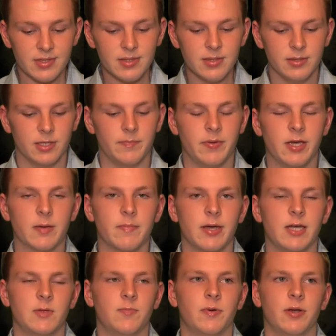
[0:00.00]
The big man
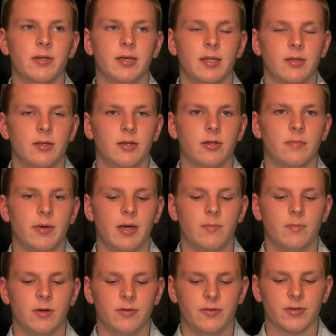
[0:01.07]
is putting down the little man
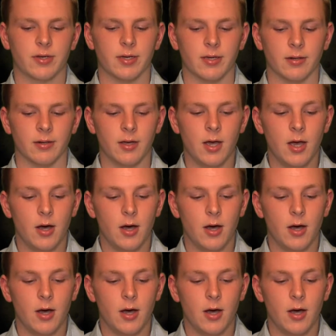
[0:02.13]
once again,